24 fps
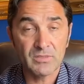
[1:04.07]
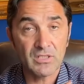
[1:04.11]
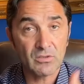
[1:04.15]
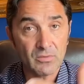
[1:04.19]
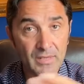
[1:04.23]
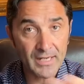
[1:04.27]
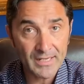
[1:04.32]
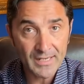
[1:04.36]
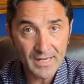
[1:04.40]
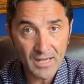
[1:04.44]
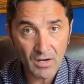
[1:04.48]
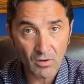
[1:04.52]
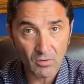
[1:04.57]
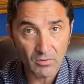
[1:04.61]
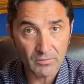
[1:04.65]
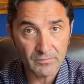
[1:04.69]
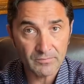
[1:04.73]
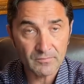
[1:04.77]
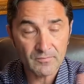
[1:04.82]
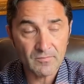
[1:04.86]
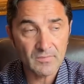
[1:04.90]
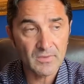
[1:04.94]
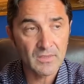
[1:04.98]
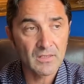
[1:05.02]
to me right now
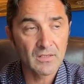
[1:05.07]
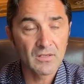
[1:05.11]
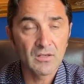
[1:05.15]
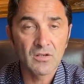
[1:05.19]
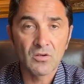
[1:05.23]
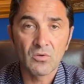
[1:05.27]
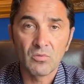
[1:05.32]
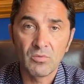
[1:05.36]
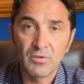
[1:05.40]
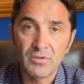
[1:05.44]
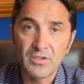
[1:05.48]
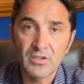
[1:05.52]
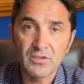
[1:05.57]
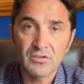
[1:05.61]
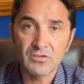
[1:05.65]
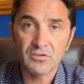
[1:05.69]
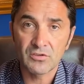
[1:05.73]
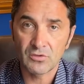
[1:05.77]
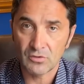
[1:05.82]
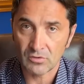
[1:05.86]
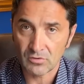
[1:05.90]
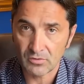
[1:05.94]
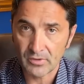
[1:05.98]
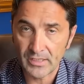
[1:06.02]
with
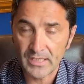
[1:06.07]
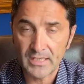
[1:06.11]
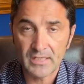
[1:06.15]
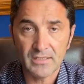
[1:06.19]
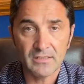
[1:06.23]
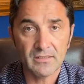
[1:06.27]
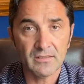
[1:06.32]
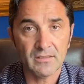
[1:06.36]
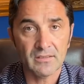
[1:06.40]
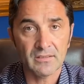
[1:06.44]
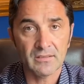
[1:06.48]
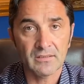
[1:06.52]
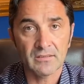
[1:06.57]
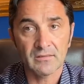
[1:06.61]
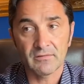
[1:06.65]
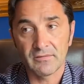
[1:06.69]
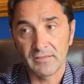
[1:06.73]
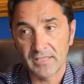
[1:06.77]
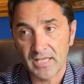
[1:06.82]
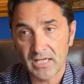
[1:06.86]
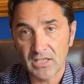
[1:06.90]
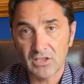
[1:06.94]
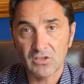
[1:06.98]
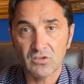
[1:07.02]
this Ukraine, uh,
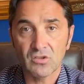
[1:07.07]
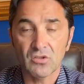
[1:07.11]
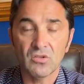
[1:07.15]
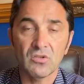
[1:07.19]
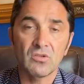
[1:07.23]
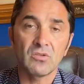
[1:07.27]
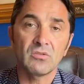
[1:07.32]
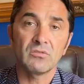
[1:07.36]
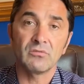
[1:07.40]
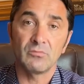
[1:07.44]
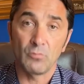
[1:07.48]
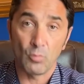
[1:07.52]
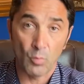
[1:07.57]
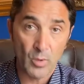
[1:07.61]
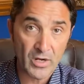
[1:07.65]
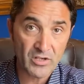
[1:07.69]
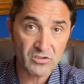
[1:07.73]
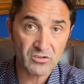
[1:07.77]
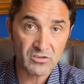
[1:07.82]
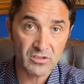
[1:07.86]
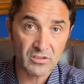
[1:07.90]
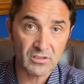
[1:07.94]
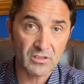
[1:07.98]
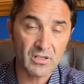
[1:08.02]
NATO,
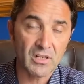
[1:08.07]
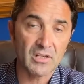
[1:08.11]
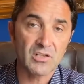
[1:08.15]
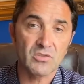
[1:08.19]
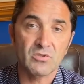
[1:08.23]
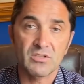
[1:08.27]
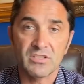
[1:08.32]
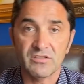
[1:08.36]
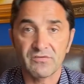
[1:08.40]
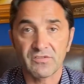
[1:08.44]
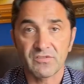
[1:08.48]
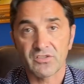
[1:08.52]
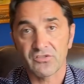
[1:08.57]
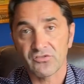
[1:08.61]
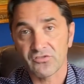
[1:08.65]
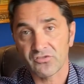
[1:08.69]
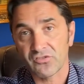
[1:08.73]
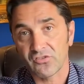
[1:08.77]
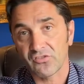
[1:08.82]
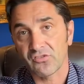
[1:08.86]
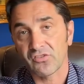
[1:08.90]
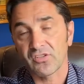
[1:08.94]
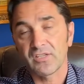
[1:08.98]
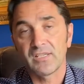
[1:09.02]
Western countries
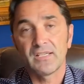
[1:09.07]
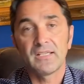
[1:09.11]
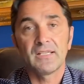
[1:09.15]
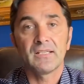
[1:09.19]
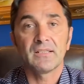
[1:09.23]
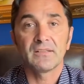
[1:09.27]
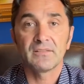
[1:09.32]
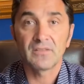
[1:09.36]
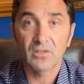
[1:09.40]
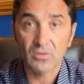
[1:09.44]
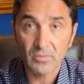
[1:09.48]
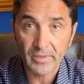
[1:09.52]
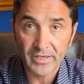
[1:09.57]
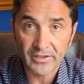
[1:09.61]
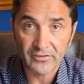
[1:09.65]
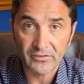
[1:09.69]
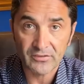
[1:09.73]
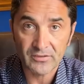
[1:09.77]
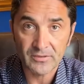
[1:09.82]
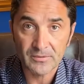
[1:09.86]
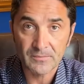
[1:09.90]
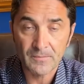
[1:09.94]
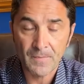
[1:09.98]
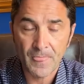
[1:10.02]
versus the
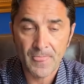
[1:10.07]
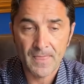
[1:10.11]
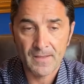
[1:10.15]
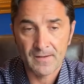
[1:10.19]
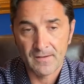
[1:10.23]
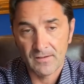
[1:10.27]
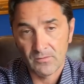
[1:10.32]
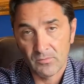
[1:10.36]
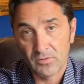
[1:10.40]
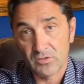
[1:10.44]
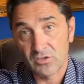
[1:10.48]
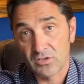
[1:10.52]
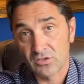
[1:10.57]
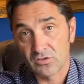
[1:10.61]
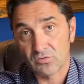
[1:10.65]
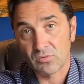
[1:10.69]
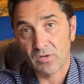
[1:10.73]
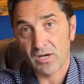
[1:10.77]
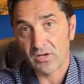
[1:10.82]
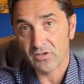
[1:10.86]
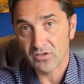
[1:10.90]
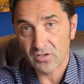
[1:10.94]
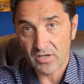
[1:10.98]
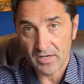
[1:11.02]
rest, which is
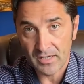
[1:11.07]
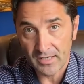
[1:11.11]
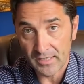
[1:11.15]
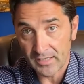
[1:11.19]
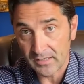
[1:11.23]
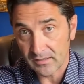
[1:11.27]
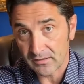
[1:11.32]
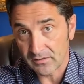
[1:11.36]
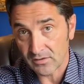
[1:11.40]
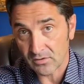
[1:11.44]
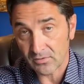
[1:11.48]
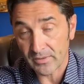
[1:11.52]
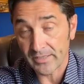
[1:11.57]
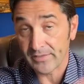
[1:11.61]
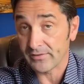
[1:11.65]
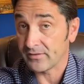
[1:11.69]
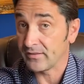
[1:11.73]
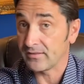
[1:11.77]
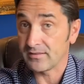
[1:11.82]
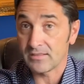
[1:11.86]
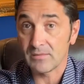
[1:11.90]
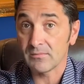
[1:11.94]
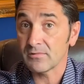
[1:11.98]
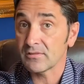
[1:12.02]
Russia and the
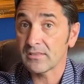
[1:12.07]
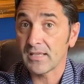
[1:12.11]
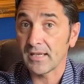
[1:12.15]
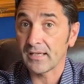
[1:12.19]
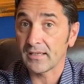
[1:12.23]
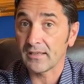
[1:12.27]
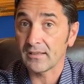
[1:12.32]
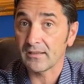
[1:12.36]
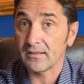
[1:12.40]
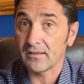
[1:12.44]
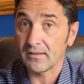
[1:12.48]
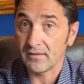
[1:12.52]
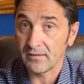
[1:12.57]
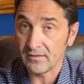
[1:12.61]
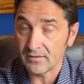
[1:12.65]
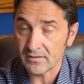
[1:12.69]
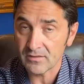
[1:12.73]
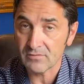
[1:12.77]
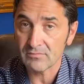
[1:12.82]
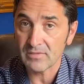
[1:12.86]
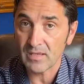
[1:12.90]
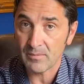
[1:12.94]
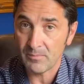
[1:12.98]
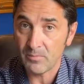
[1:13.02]
rest. It seems like, this
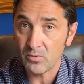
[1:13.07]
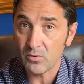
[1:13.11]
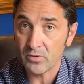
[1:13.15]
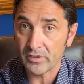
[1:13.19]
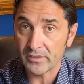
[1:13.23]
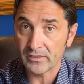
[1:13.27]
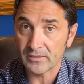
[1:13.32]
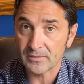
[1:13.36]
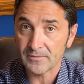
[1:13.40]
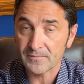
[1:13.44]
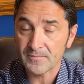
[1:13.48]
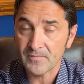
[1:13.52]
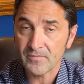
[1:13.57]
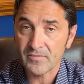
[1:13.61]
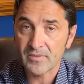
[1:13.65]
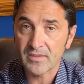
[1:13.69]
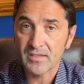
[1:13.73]
is my point,